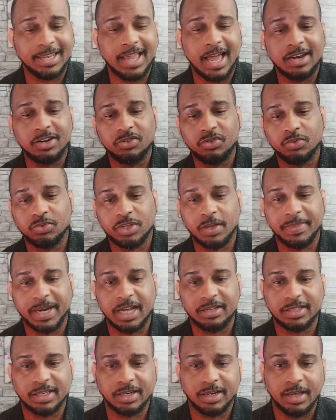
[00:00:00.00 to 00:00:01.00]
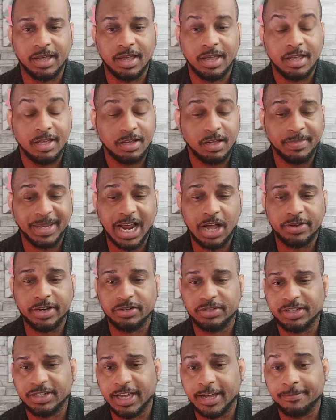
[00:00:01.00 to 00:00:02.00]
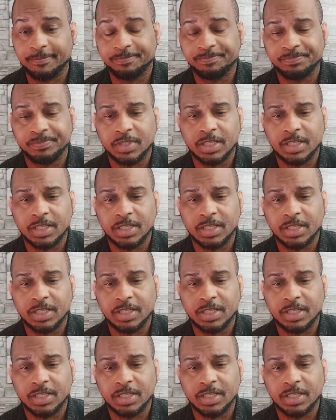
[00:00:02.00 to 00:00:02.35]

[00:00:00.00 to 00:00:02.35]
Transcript: A lot of news coming out today, coming out here today.